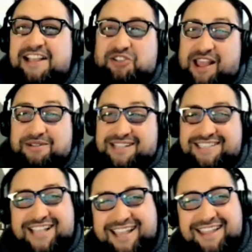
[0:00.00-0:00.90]
So that was
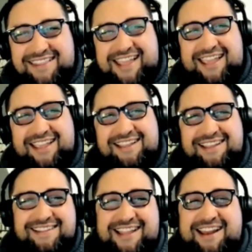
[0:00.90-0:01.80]
the second
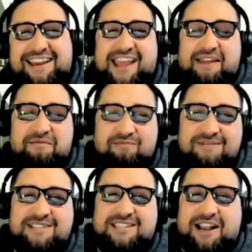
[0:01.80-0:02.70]
thing that
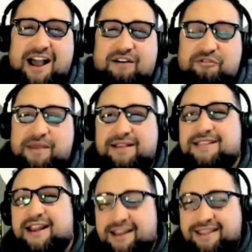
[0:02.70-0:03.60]
stuck out for me. I
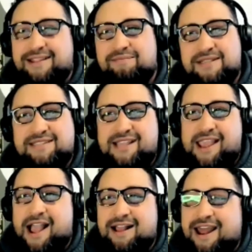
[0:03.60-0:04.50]
was like, look at Miss
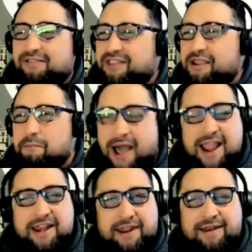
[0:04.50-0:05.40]
Dionne out there
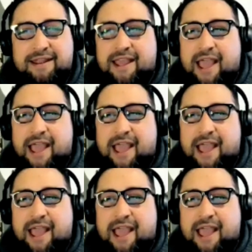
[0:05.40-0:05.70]
mining.